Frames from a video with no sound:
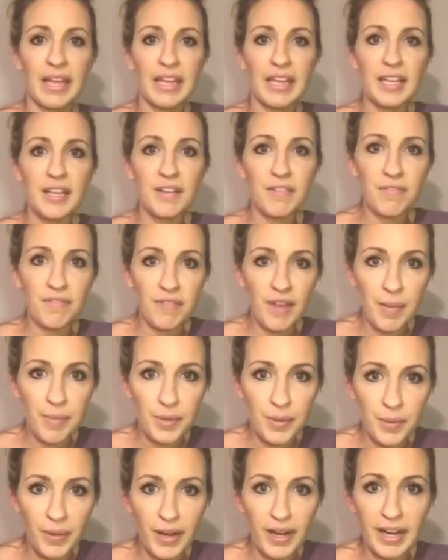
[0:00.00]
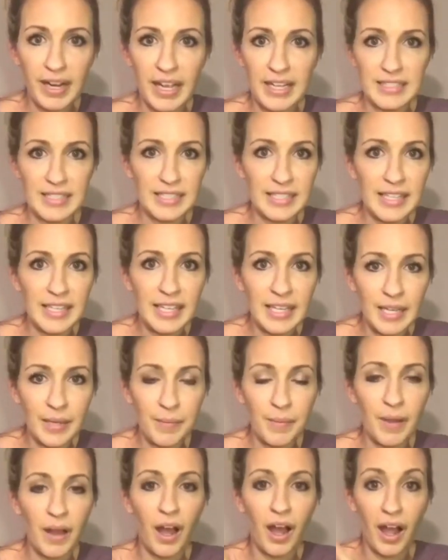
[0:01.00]
In February, as a
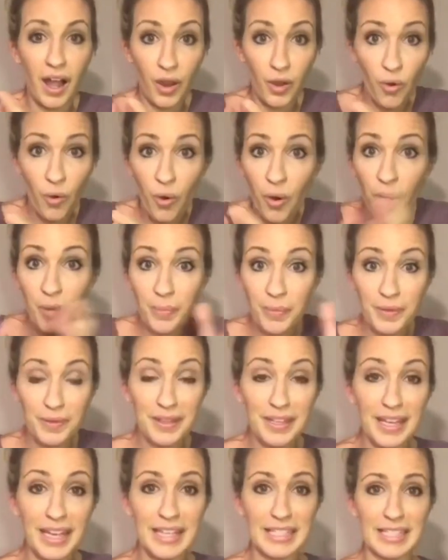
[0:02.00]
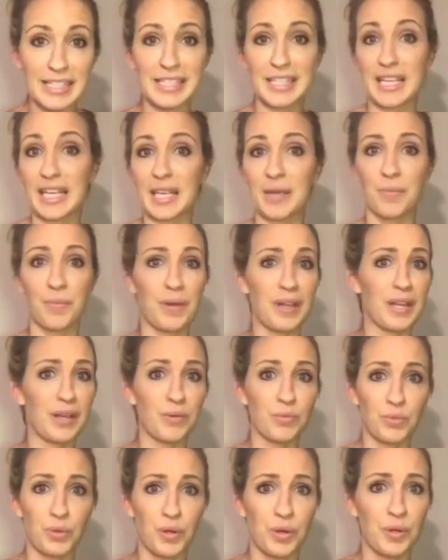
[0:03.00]
team, corporately as a team, we
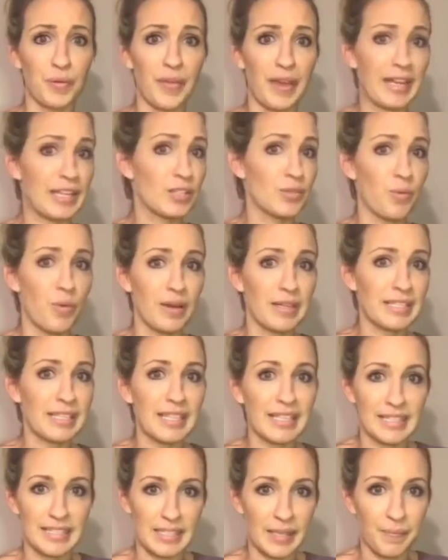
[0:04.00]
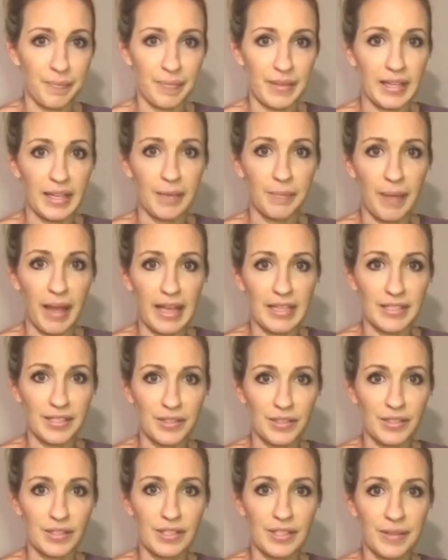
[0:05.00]
enrolled like 20-something
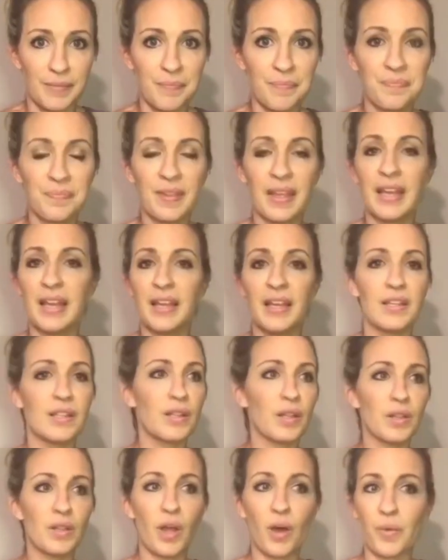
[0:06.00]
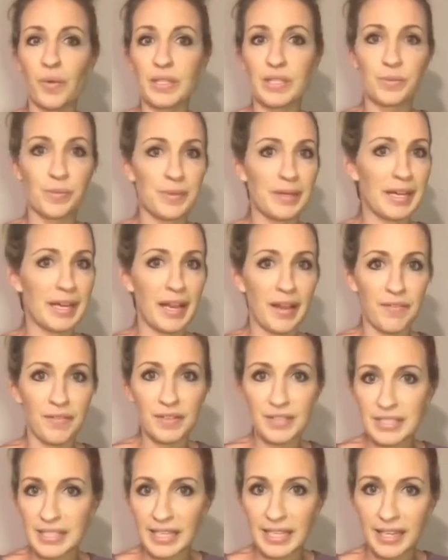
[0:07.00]
ambassadors, the lowest we had
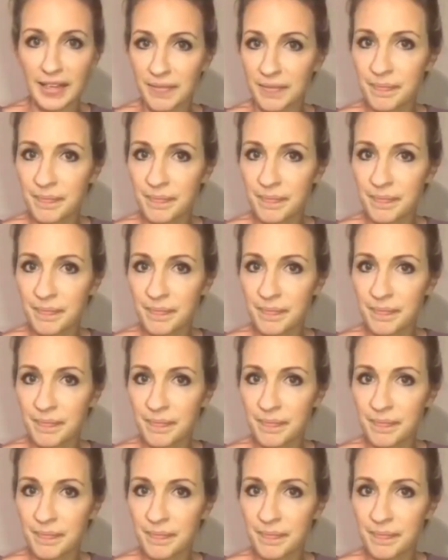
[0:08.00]
ever seen.